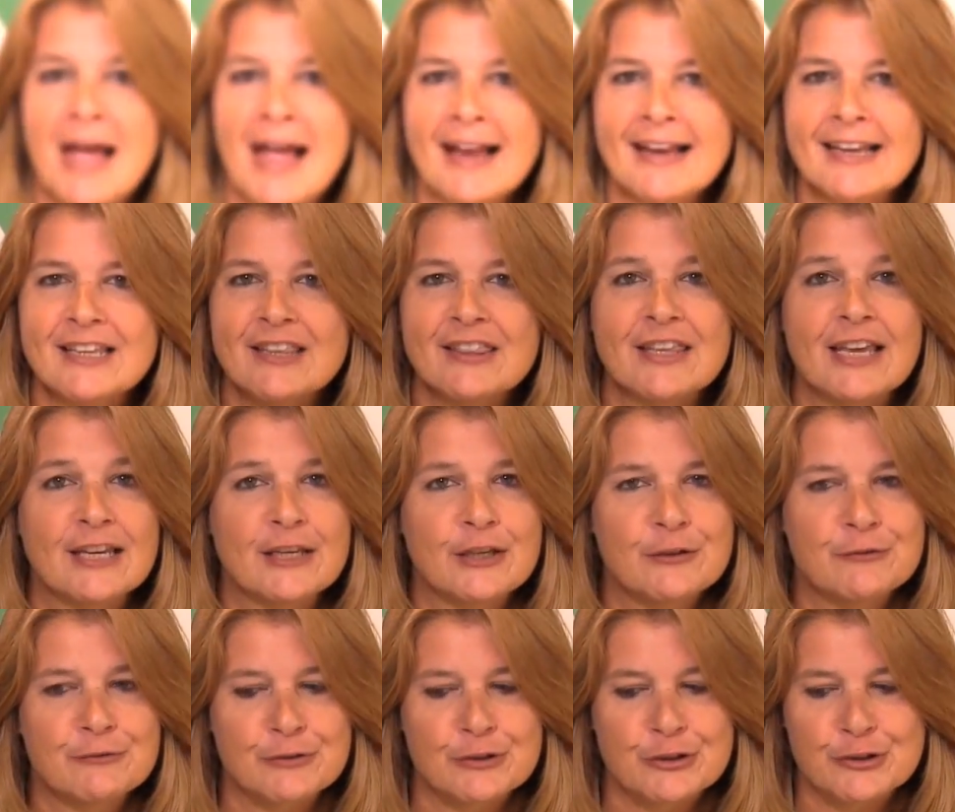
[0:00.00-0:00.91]
back and
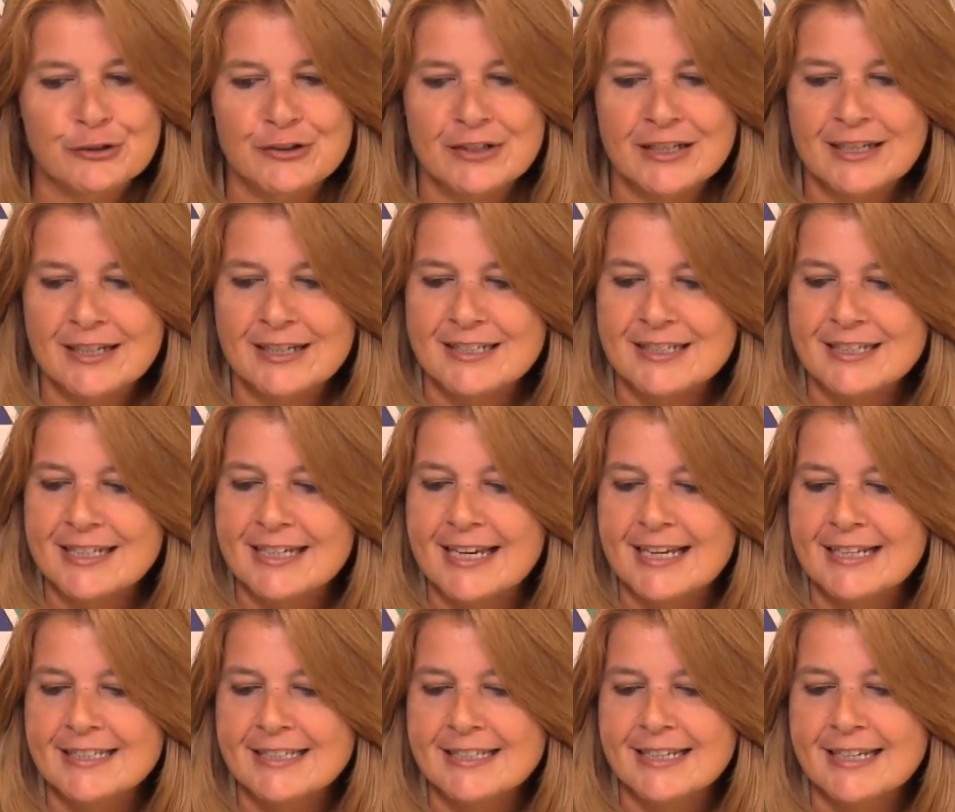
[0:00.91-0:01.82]
thank you for joining
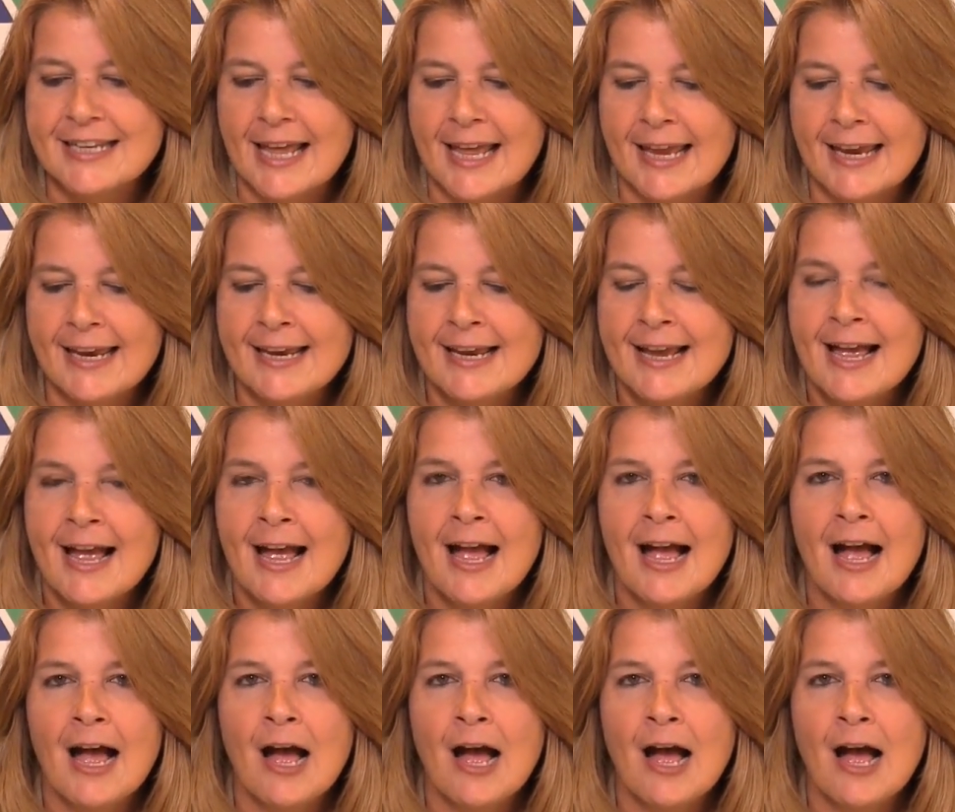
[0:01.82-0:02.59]
us again today.